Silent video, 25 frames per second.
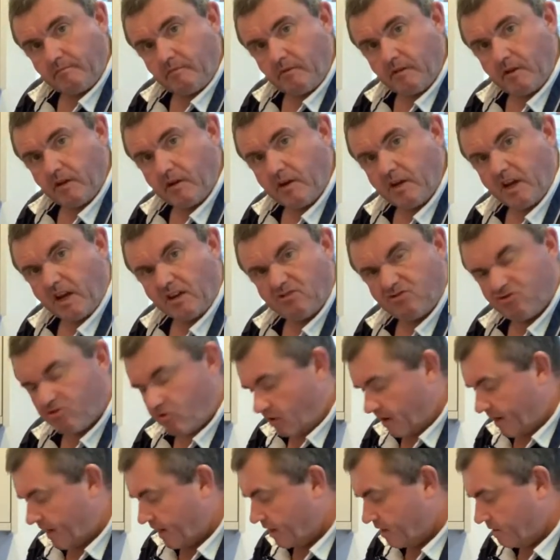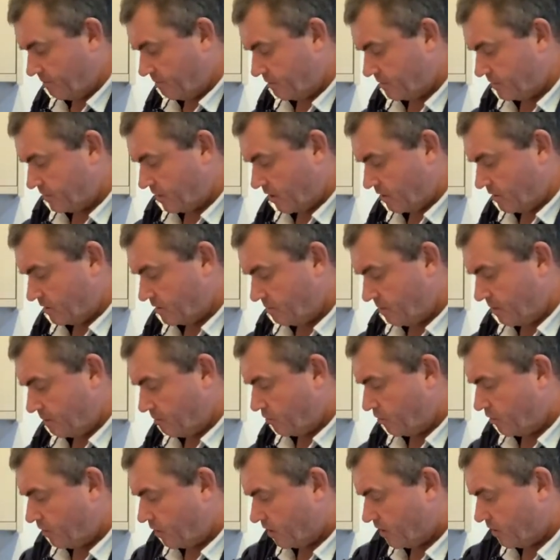you know, dry out so it's a bit more
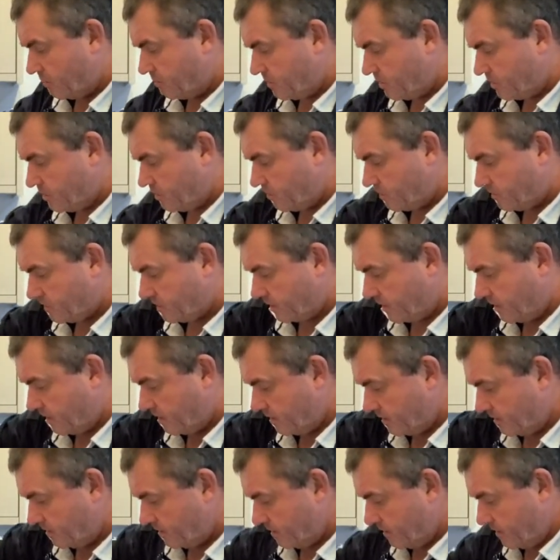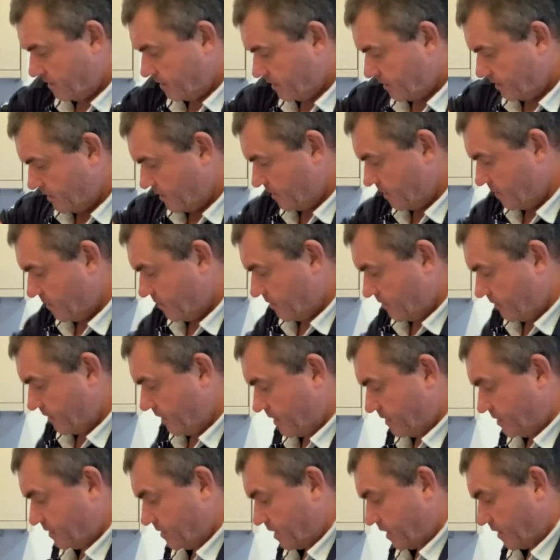like a biscotti. Right,
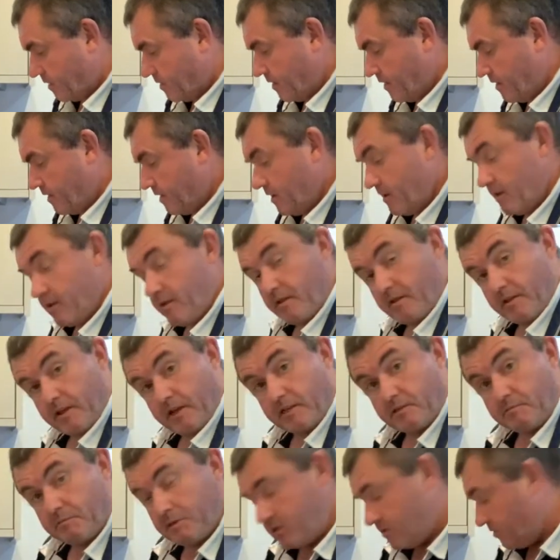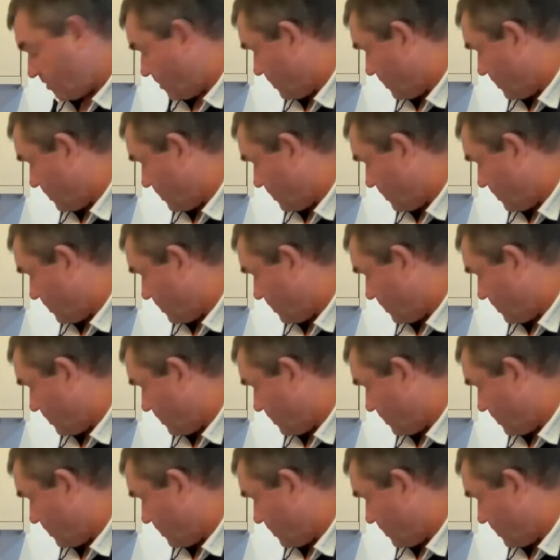so that's my dry